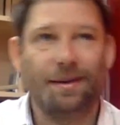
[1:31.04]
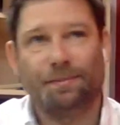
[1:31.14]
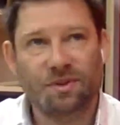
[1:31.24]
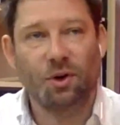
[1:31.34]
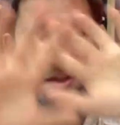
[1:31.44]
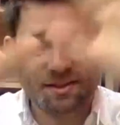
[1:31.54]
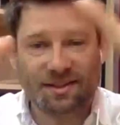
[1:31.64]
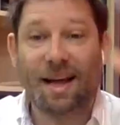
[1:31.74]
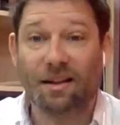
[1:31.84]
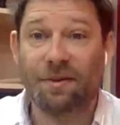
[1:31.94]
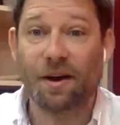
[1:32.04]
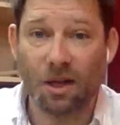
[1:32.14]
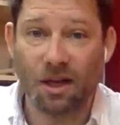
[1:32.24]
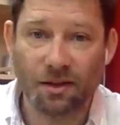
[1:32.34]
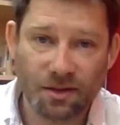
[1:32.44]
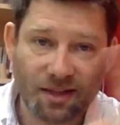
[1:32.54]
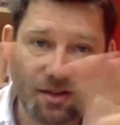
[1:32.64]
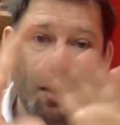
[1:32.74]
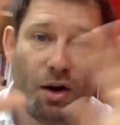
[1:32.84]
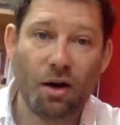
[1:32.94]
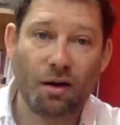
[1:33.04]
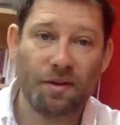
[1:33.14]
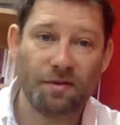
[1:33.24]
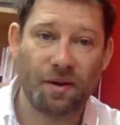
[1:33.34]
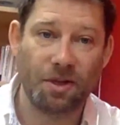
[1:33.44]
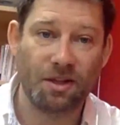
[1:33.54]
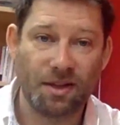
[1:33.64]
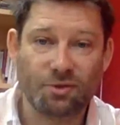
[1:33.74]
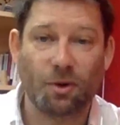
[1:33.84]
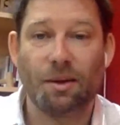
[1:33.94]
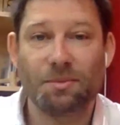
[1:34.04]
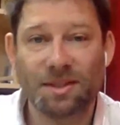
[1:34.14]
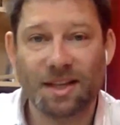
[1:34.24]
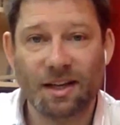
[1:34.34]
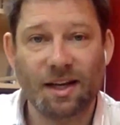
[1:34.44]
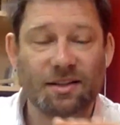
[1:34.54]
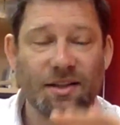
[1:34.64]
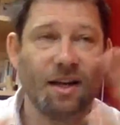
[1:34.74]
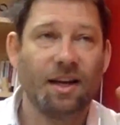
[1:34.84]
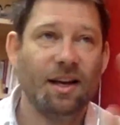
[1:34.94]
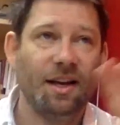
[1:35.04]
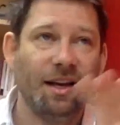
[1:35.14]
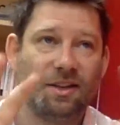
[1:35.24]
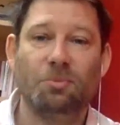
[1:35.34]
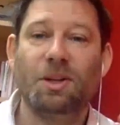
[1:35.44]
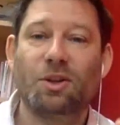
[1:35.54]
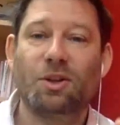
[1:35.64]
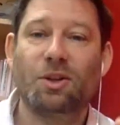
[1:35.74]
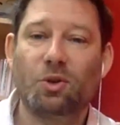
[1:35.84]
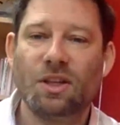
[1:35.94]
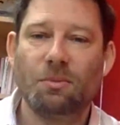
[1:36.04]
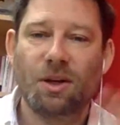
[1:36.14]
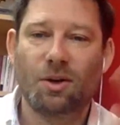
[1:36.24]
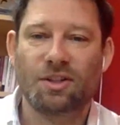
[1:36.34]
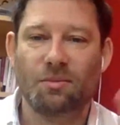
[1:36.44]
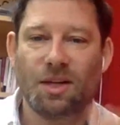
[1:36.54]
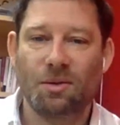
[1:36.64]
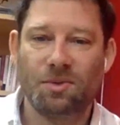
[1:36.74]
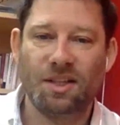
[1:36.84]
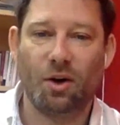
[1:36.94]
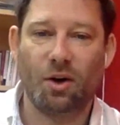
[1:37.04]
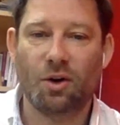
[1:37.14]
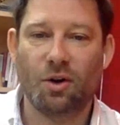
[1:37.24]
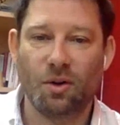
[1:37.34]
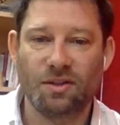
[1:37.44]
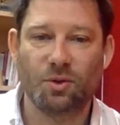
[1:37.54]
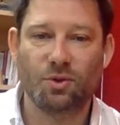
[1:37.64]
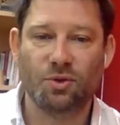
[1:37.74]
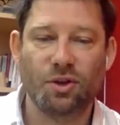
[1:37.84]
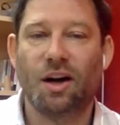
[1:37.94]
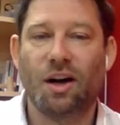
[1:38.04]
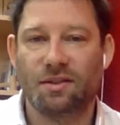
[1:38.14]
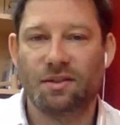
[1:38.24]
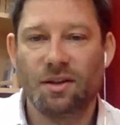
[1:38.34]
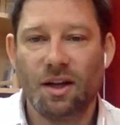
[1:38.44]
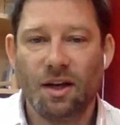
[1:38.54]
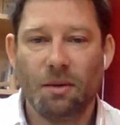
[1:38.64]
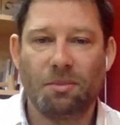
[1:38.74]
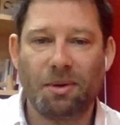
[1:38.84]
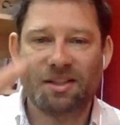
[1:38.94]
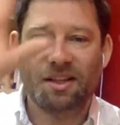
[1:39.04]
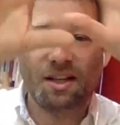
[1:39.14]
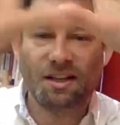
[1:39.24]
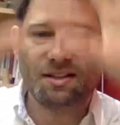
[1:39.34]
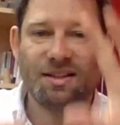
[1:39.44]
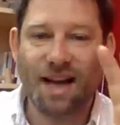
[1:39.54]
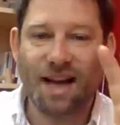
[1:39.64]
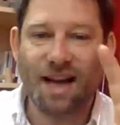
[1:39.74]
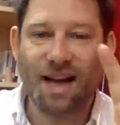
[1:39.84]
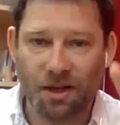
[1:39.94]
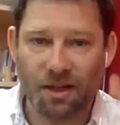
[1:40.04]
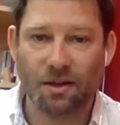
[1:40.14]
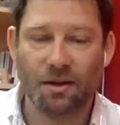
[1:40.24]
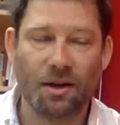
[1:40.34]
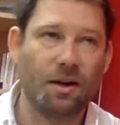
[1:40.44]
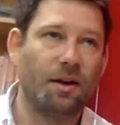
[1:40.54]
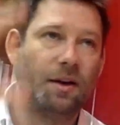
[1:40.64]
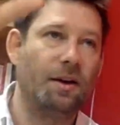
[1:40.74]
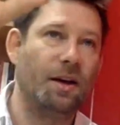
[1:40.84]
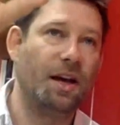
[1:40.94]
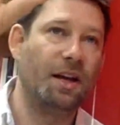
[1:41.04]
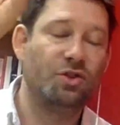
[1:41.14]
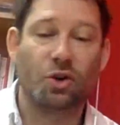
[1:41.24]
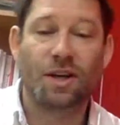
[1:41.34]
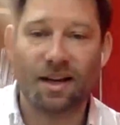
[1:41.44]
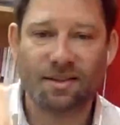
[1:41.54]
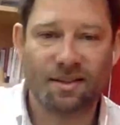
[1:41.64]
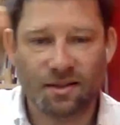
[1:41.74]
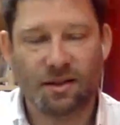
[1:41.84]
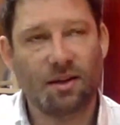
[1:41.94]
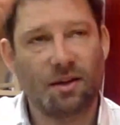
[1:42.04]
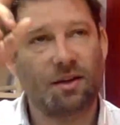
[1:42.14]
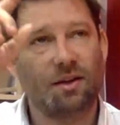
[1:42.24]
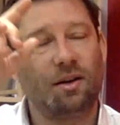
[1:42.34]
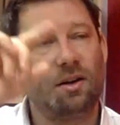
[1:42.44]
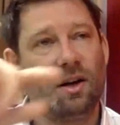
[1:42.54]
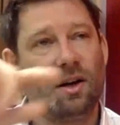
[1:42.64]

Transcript: So it's that family, that lovely family. That's why I'm saying that it's a bit confusing because sometimes the uncle is also the cousin. Basically, it's that family. And Jocasta, um,